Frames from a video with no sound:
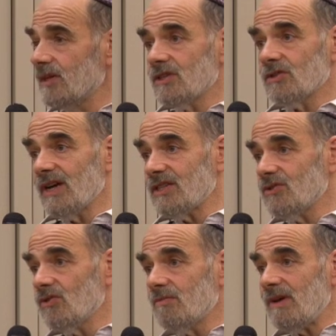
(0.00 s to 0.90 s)
so I
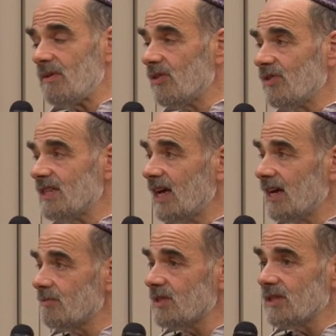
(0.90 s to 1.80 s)
saw her maybe 3
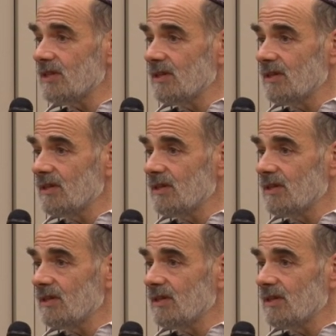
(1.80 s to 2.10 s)
times.